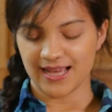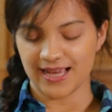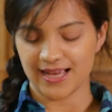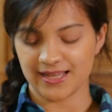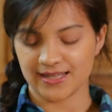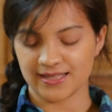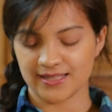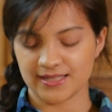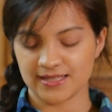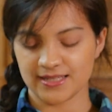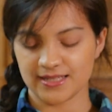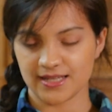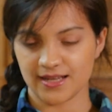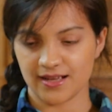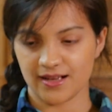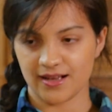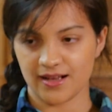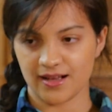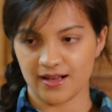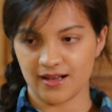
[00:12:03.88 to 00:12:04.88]
And
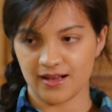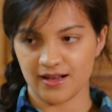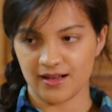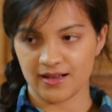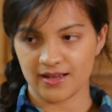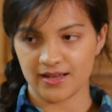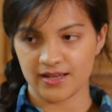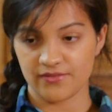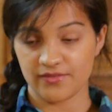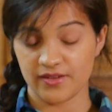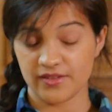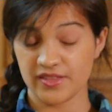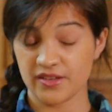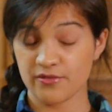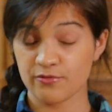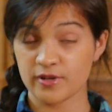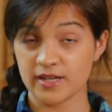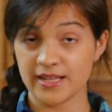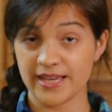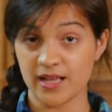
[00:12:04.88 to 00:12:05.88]
I found
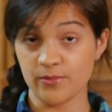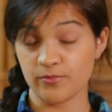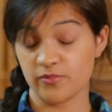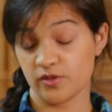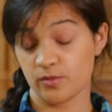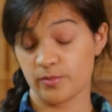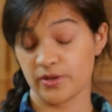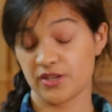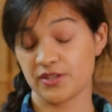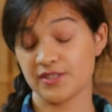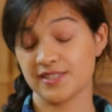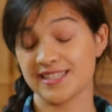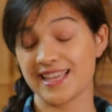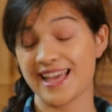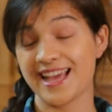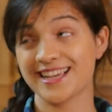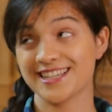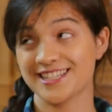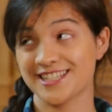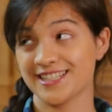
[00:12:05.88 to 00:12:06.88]
that really helpful because
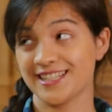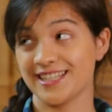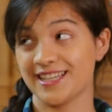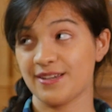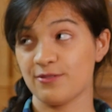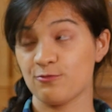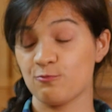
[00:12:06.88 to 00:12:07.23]
actually,